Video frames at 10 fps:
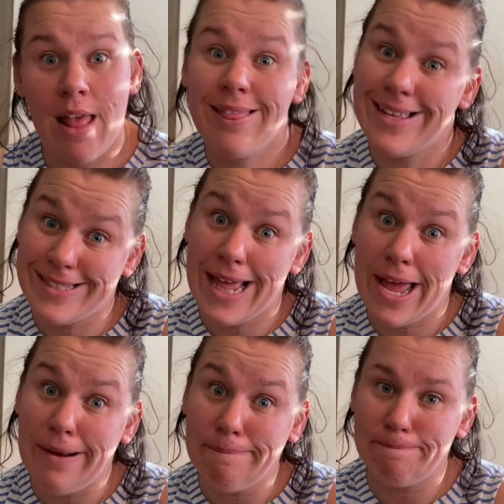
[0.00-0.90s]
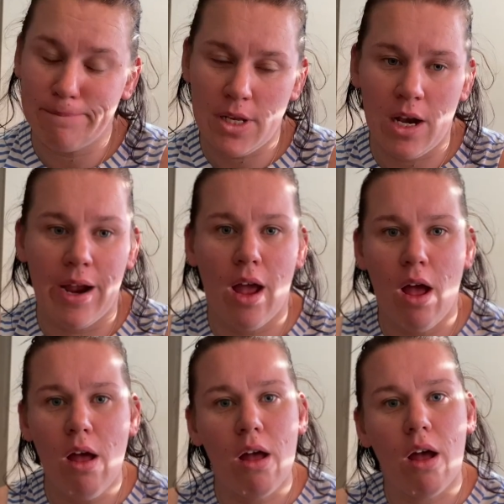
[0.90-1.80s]
there's that. And they're like,
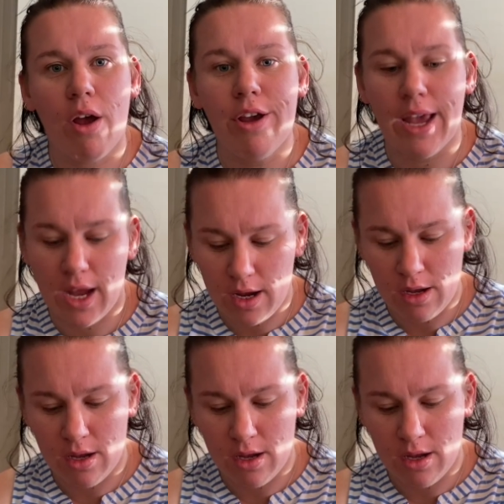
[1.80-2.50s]
oh, okay.